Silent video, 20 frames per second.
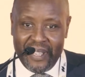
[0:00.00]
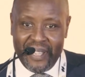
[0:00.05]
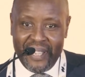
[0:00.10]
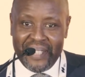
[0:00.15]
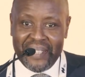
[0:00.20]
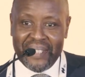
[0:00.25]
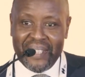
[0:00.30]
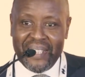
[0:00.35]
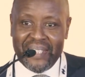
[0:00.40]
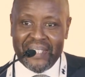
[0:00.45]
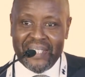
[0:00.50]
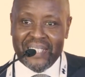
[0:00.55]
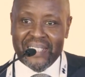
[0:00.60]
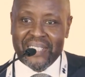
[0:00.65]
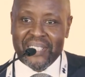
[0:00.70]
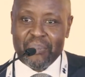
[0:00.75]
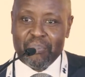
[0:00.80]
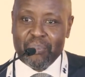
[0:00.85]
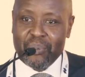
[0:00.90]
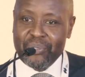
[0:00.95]
And that
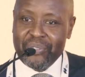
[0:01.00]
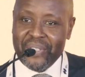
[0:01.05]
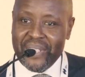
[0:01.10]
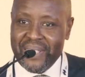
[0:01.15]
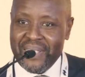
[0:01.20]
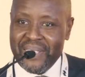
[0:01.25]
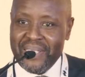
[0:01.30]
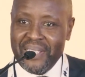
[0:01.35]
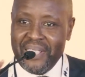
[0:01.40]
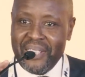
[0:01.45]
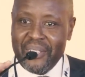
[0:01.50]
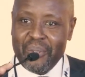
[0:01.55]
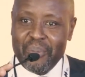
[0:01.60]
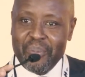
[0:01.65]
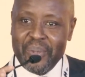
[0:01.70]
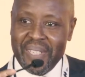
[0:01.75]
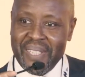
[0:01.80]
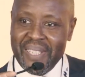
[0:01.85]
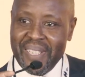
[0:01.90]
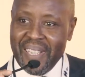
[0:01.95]
is proven.
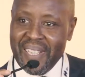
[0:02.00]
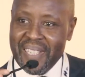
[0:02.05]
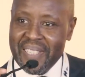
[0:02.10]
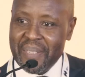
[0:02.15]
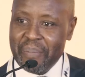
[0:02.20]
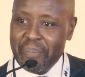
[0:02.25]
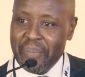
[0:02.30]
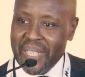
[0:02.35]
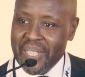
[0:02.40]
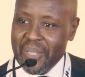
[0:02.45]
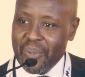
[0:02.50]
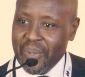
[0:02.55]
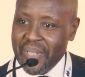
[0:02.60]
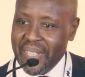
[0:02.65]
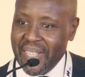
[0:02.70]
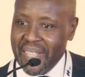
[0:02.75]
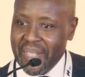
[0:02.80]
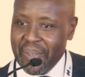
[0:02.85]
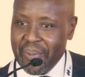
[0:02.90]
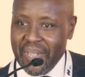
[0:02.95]
Nairobi has the best
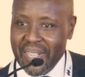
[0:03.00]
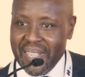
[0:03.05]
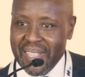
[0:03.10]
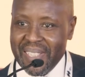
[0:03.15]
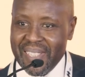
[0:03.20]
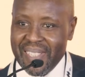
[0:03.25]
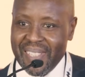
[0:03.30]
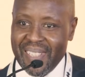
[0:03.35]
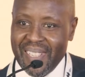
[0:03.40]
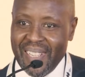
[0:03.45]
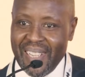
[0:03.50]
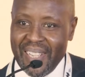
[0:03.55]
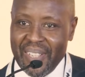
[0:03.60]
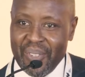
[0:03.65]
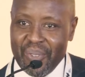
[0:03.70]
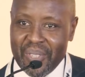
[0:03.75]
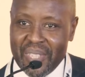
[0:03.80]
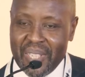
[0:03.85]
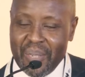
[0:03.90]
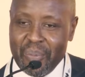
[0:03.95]
weather in the world. I
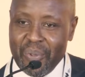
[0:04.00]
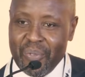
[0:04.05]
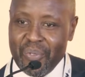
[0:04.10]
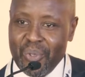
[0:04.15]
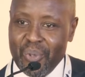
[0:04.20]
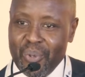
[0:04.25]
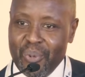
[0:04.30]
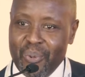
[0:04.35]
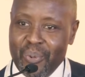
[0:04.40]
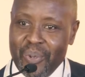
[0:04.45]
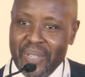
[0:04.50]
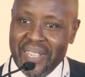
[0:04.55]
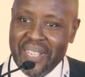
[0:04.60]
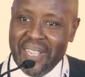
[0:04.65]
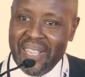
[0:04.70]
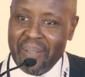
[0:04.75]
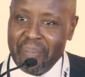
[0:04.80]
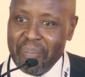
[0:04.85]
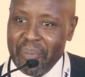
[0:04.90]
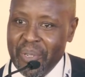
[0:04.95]
know some of you who will
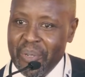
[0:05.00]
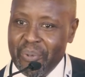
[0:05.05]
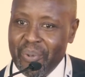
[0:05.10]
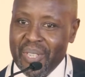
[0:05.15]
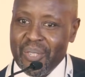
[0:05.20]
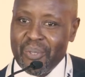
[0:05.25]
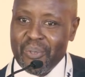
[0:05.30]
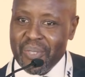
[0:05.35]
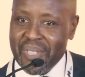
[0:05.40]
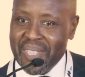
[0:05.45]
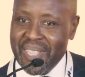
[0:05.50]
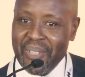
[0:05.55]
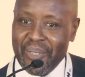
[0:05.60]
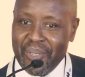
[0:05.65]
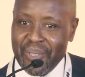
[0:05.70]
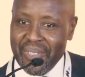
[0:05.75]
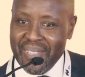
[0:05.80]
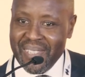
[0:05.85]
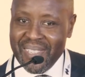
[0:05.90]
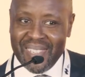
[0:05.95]
come will want to stay
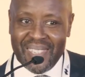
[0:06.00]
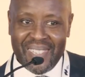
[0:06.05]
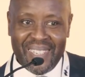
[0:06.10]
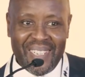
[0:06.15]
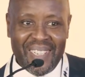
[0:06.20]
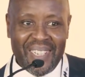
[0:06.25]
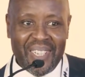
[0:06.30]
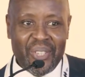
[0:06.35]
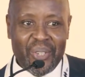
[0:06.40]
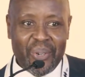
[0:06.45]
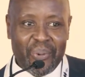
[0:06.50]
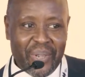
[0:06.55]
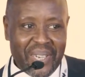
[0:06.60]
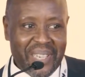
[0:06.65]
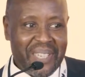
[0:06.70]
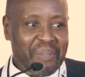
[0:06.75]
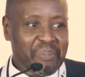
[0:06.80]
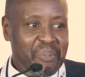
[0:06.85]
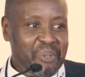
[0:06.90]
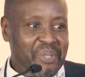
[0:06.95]
on. You're
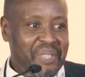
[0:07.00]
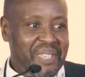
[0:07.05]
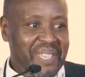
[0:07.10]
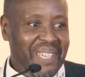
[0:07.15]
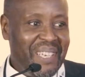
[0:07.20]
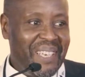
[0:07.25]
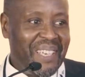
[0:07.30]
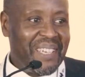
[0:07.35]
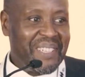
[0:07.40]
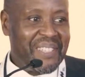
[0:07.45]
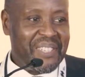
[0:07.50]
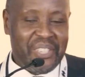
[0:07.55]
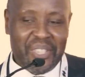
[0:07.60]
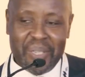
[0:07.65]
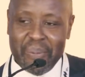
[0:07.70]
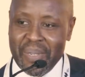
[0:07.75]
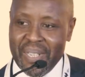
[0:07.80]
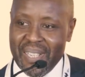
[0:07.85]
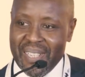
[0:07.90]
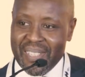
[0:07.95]
welcome to stay, like the
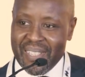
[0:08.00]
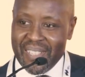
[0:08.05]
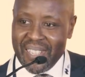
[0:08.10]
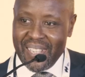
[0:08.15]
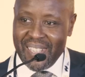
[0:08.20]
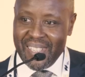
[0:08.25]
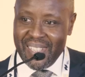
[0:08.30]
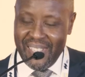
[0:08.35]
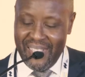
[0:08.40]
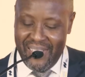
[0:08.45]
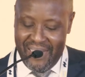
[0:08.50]
chairman has said.